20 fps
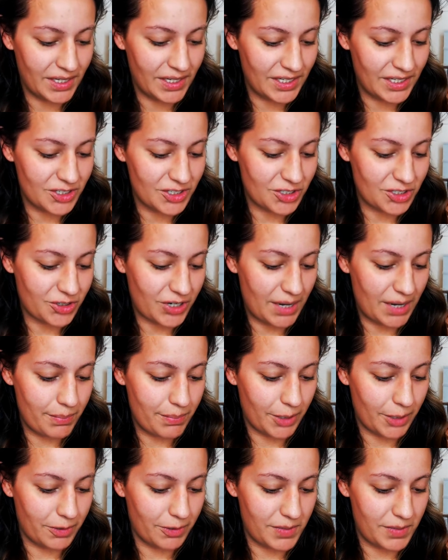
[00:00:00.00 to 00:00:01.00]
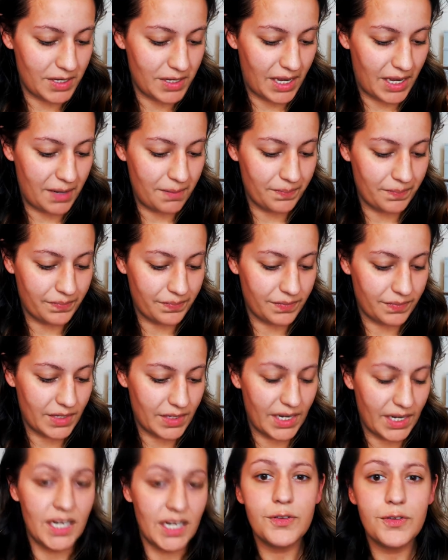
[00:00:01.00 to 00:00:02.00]
just try and bear with me, okay?
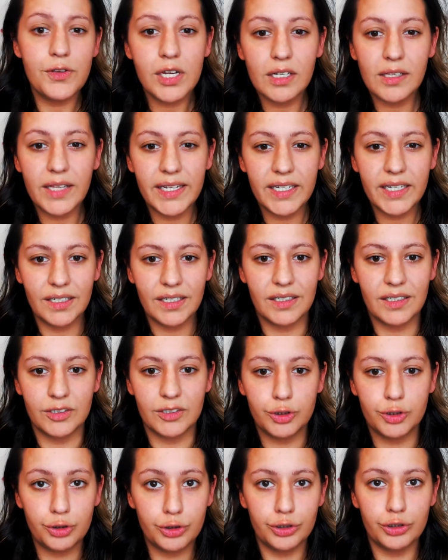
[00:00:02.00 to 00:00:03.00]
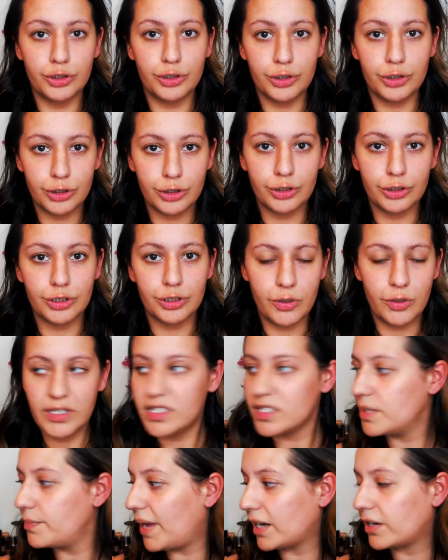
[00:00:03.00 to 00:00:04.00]
And if you hear like a noise
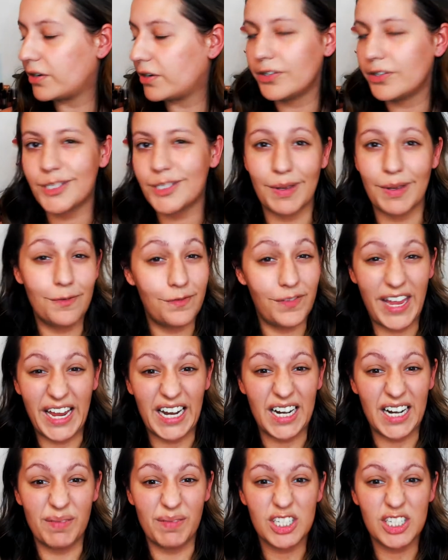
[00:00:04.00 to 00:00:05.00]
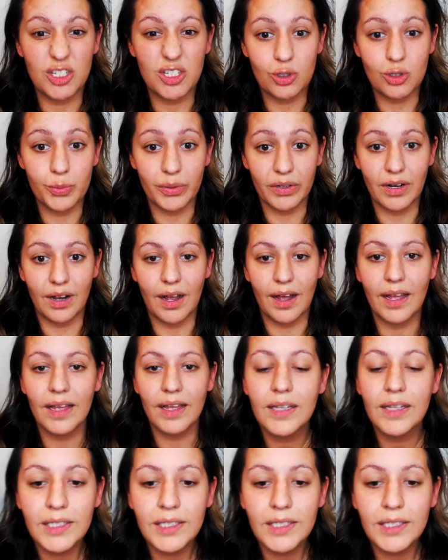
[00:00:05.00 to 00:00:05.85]
in the background, it's my fan, like super hot.